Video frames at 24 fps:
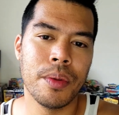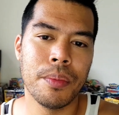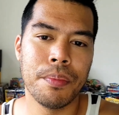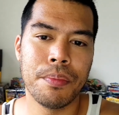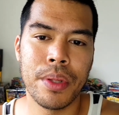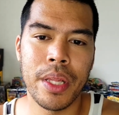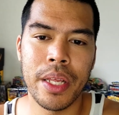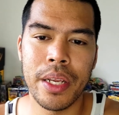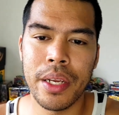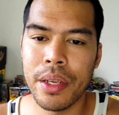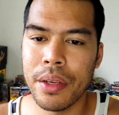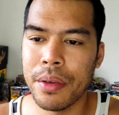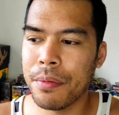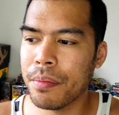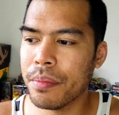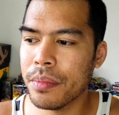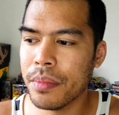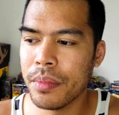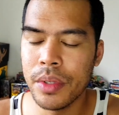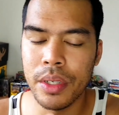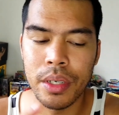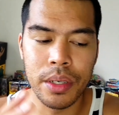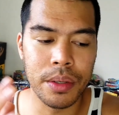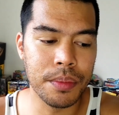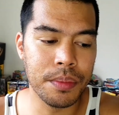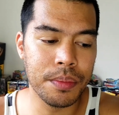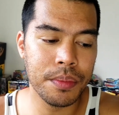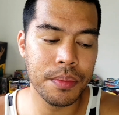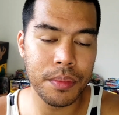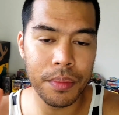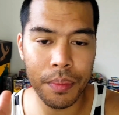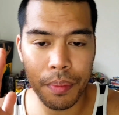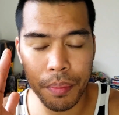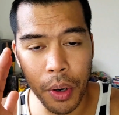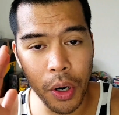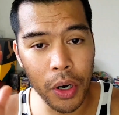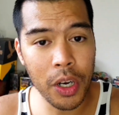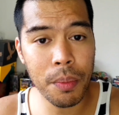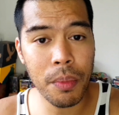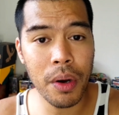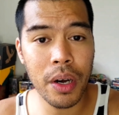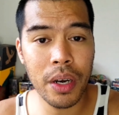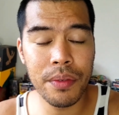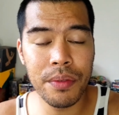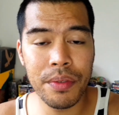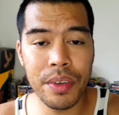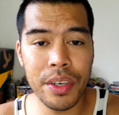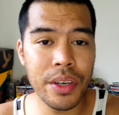Plenty, you know,
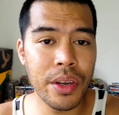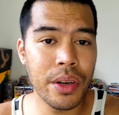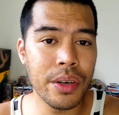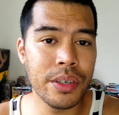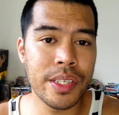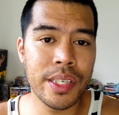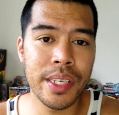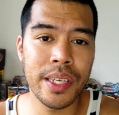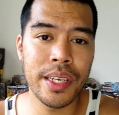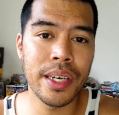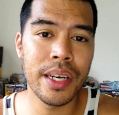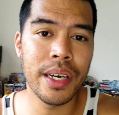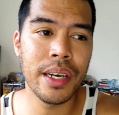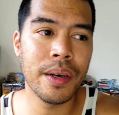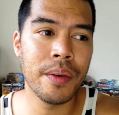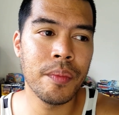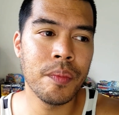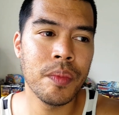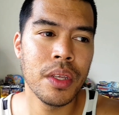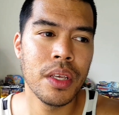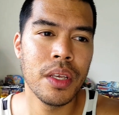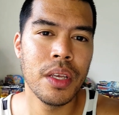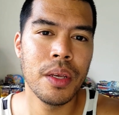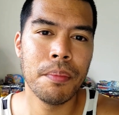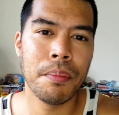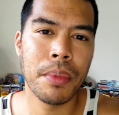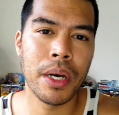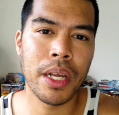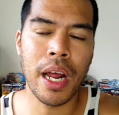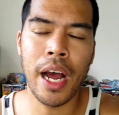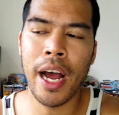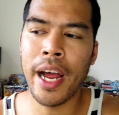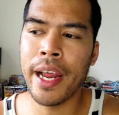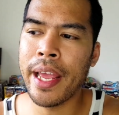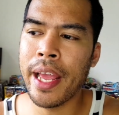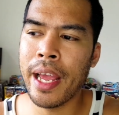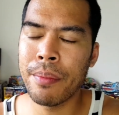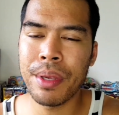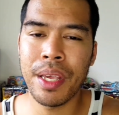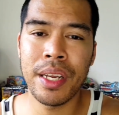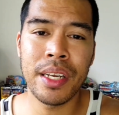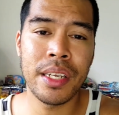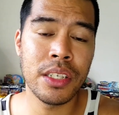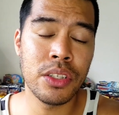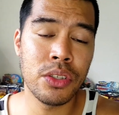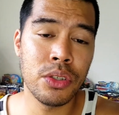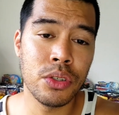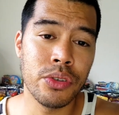Pokemon videos here, but I am
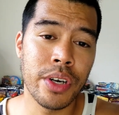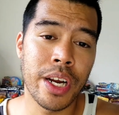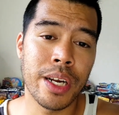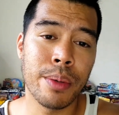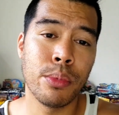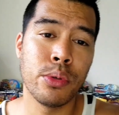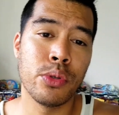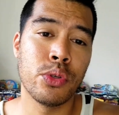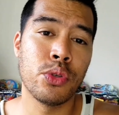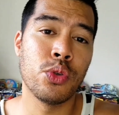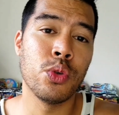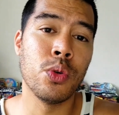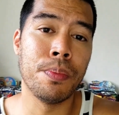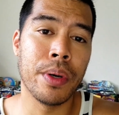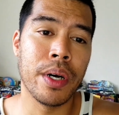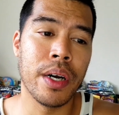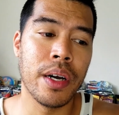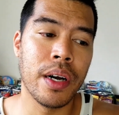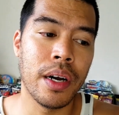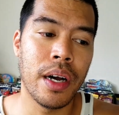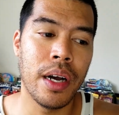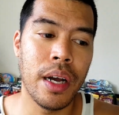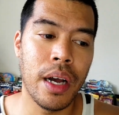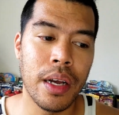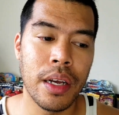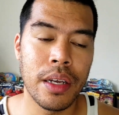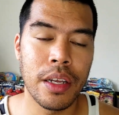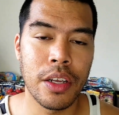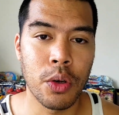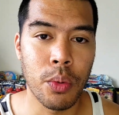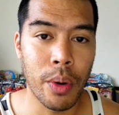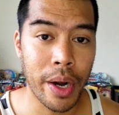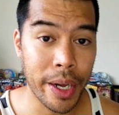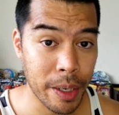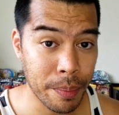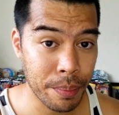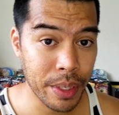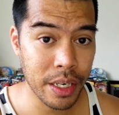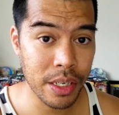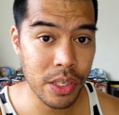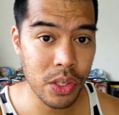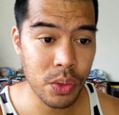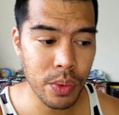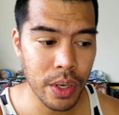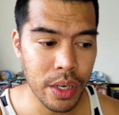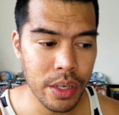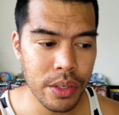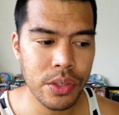getting into Dragon Ball Super quite a bit
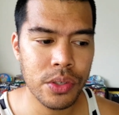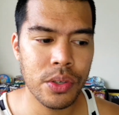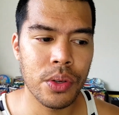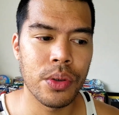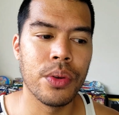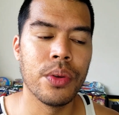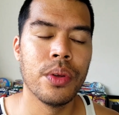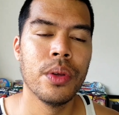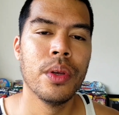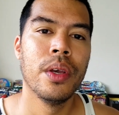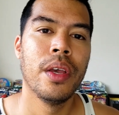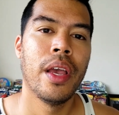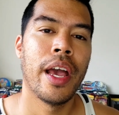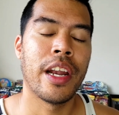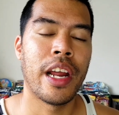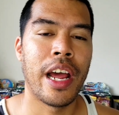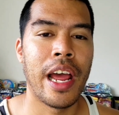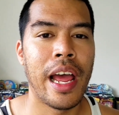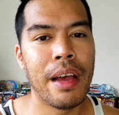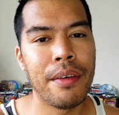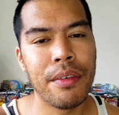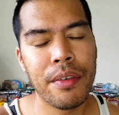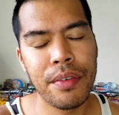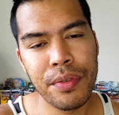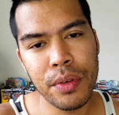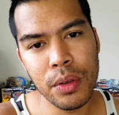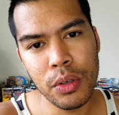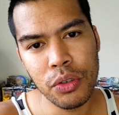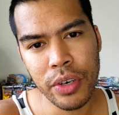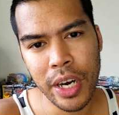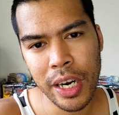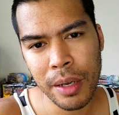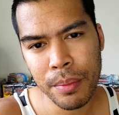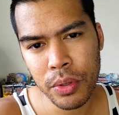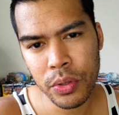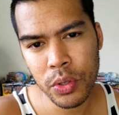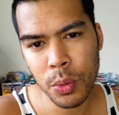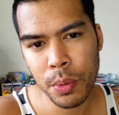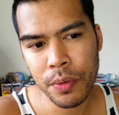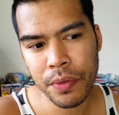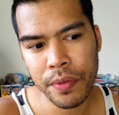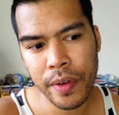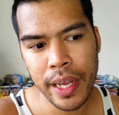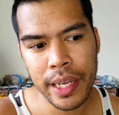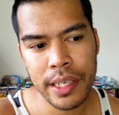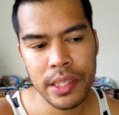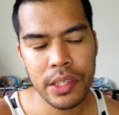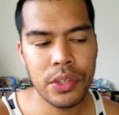as well. So, and I have a few Dragon Ball Super
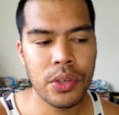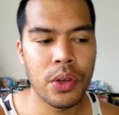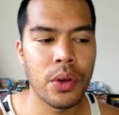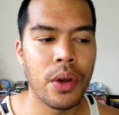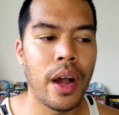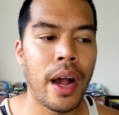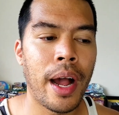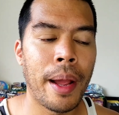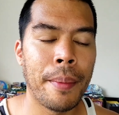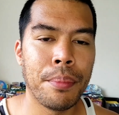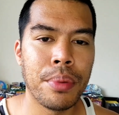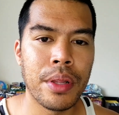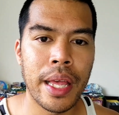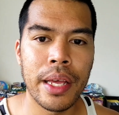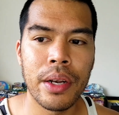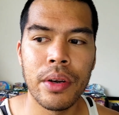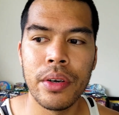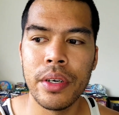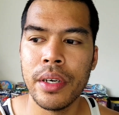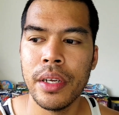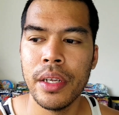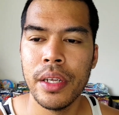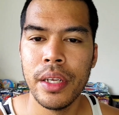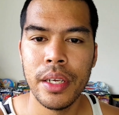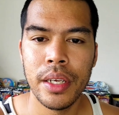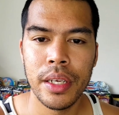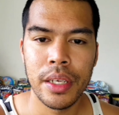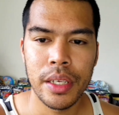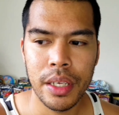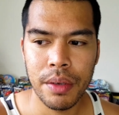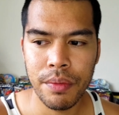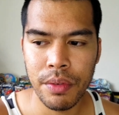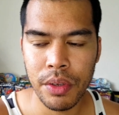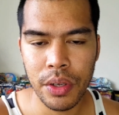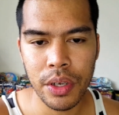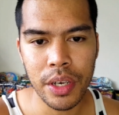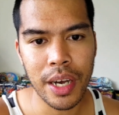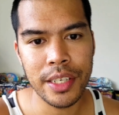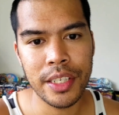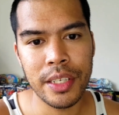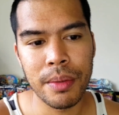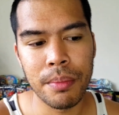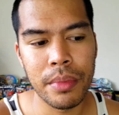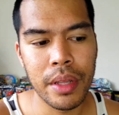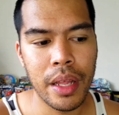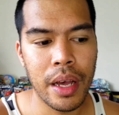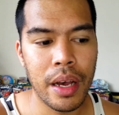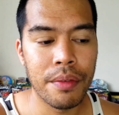fans, so I plan on giving you guys
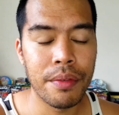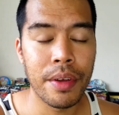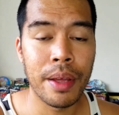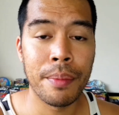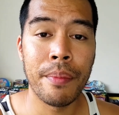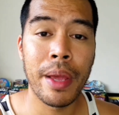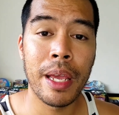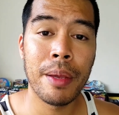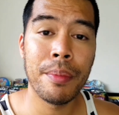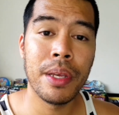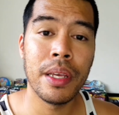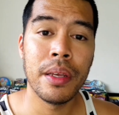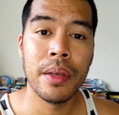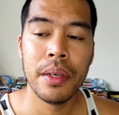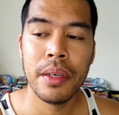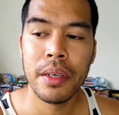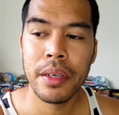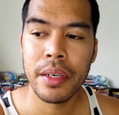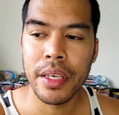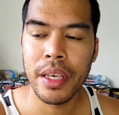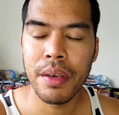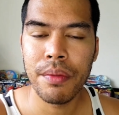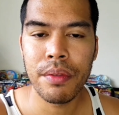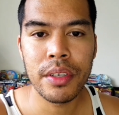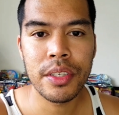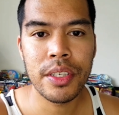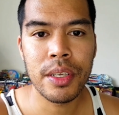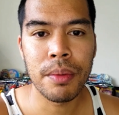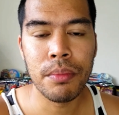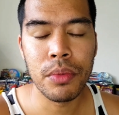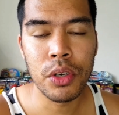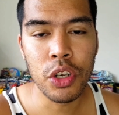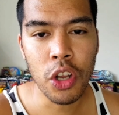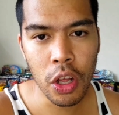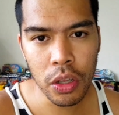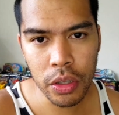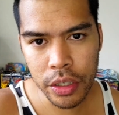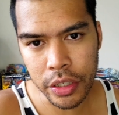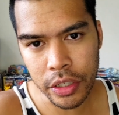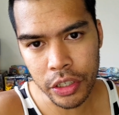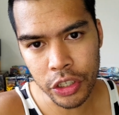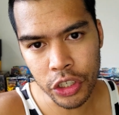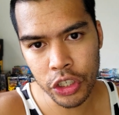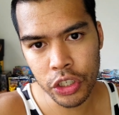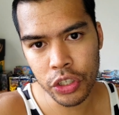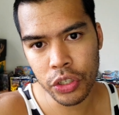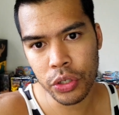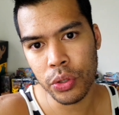some love and maybe giving some
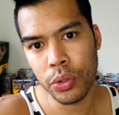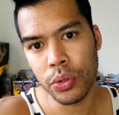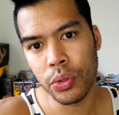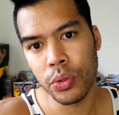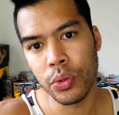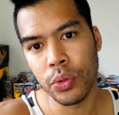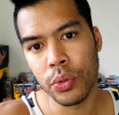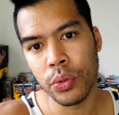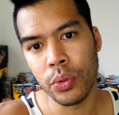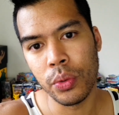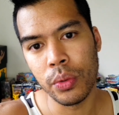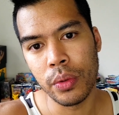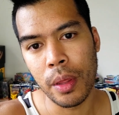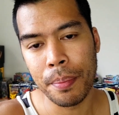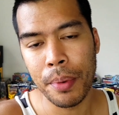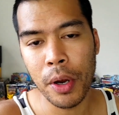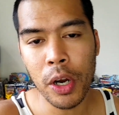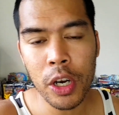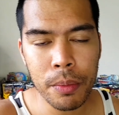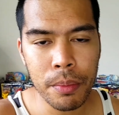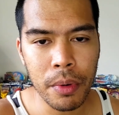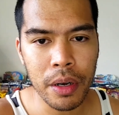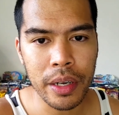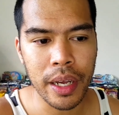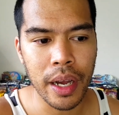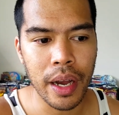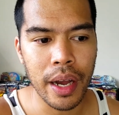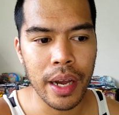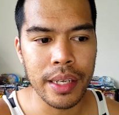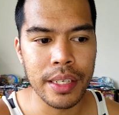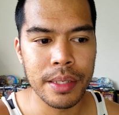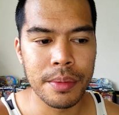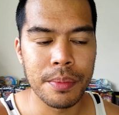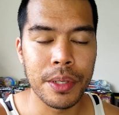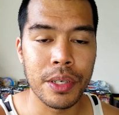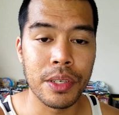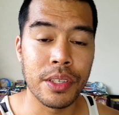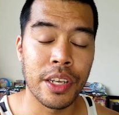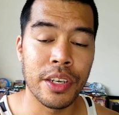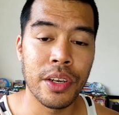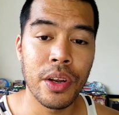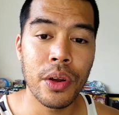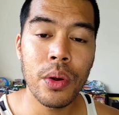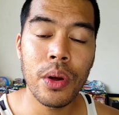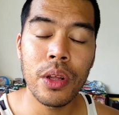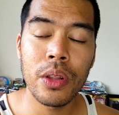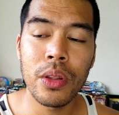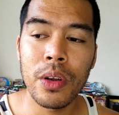knowledge to the Pokemon guys, because I
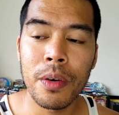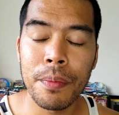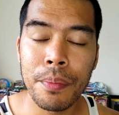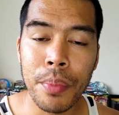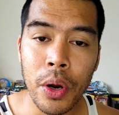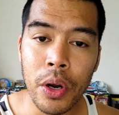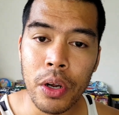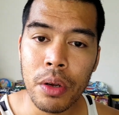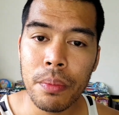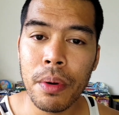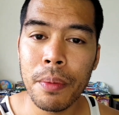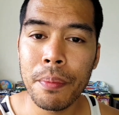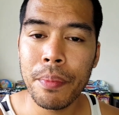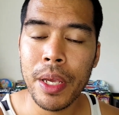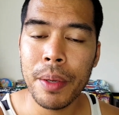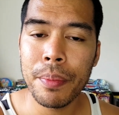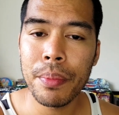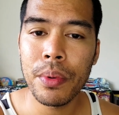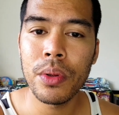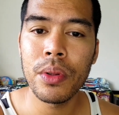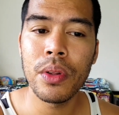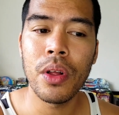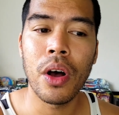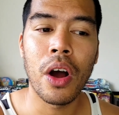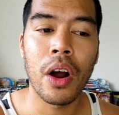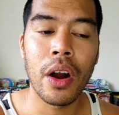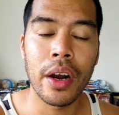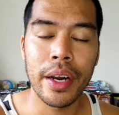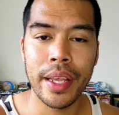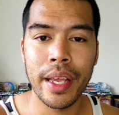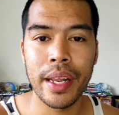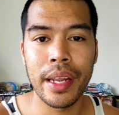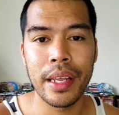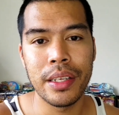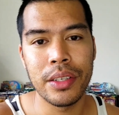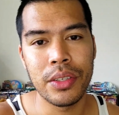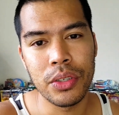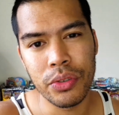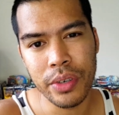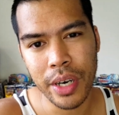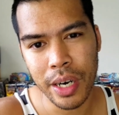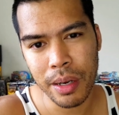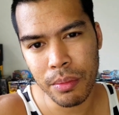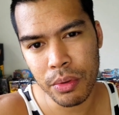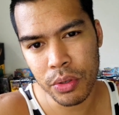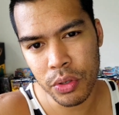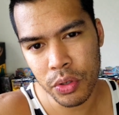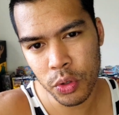know a lot of Pokemon people are getting into
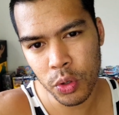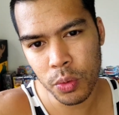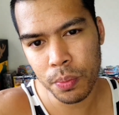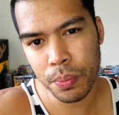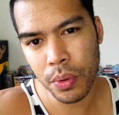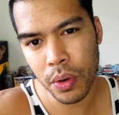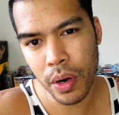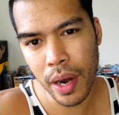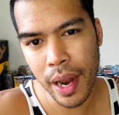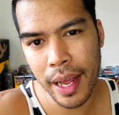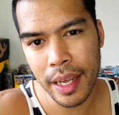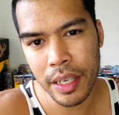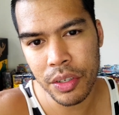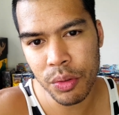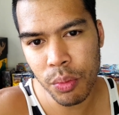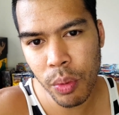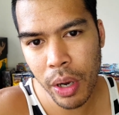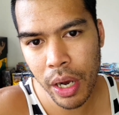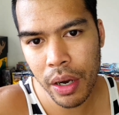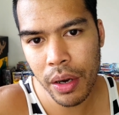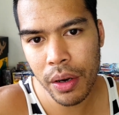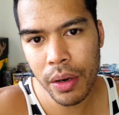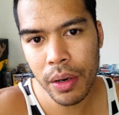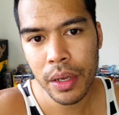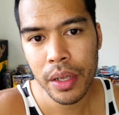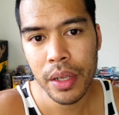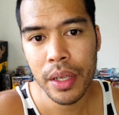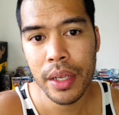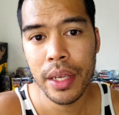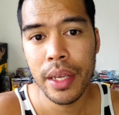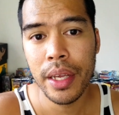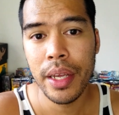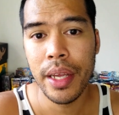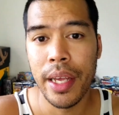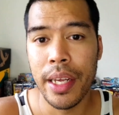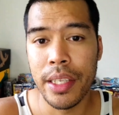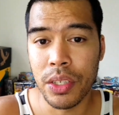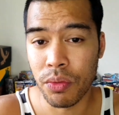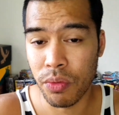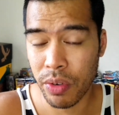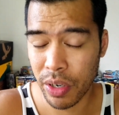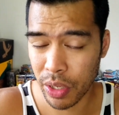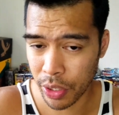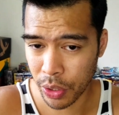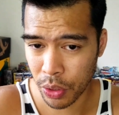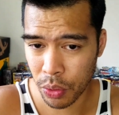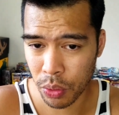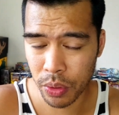Dragon Ball Super as well. It's a
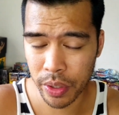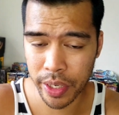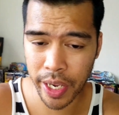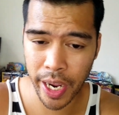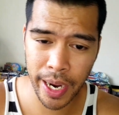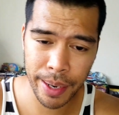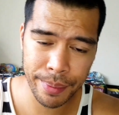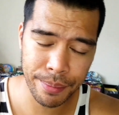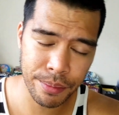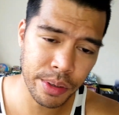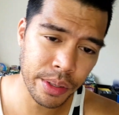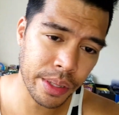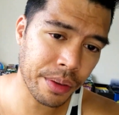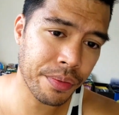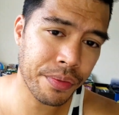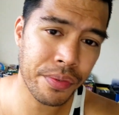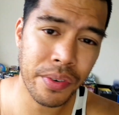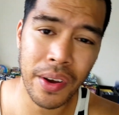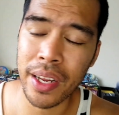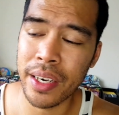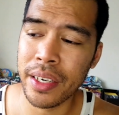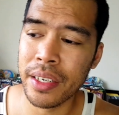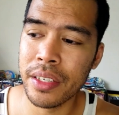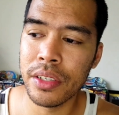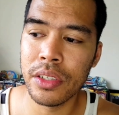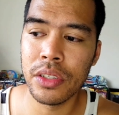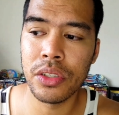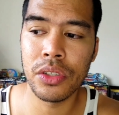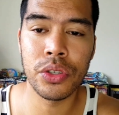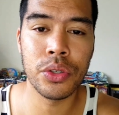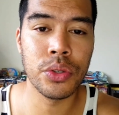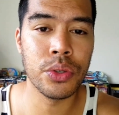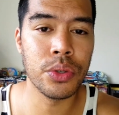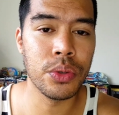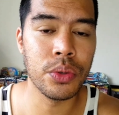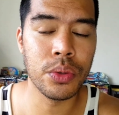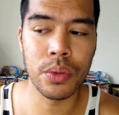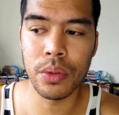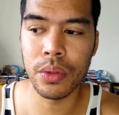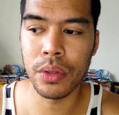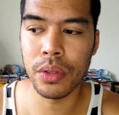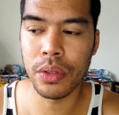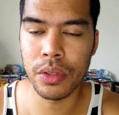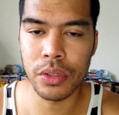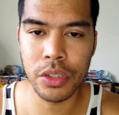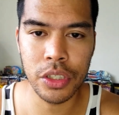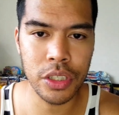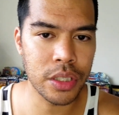really cool game, really fun
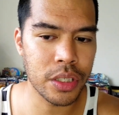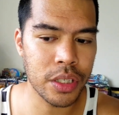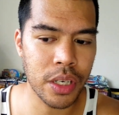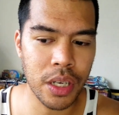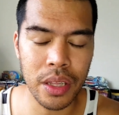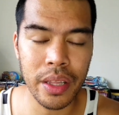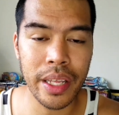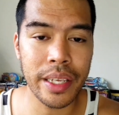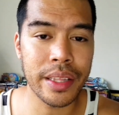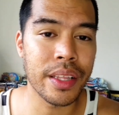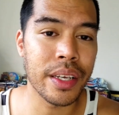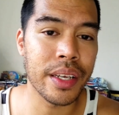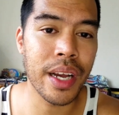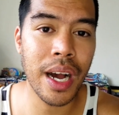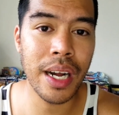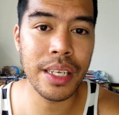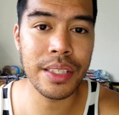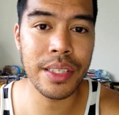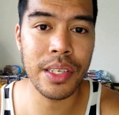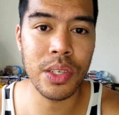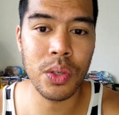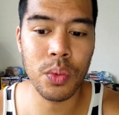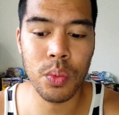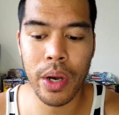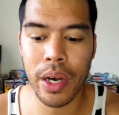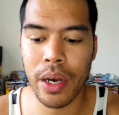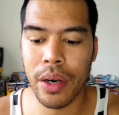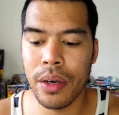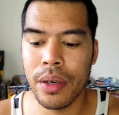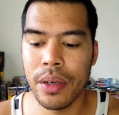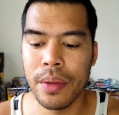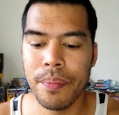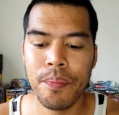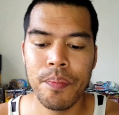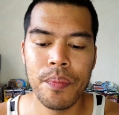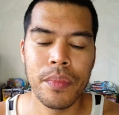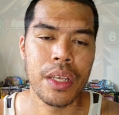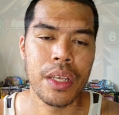to just collect the cards as well.